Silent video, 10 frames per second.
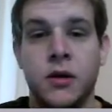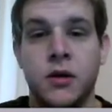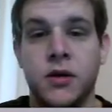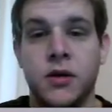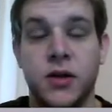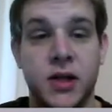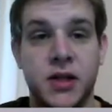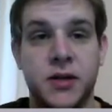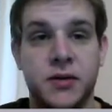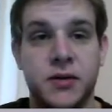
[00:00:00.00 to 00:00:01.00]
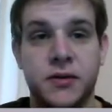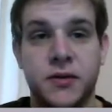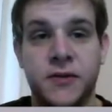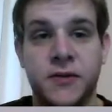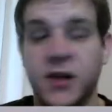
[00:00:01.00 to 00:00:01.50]
So let's
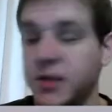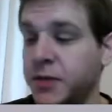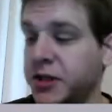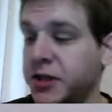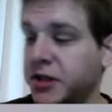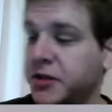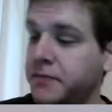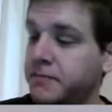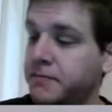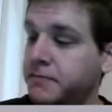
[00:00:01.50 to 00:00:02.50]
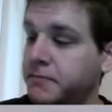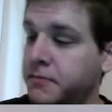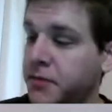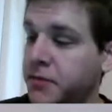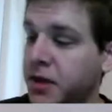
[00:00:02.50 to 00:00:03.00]
define this bijection
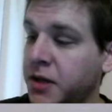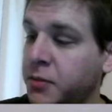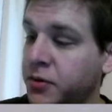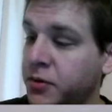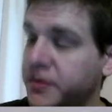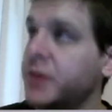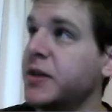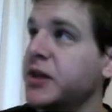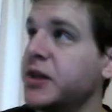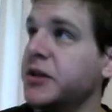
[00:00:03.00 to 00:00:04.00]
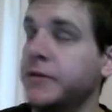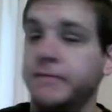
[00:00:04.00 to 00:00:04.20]
and then prove its bijection.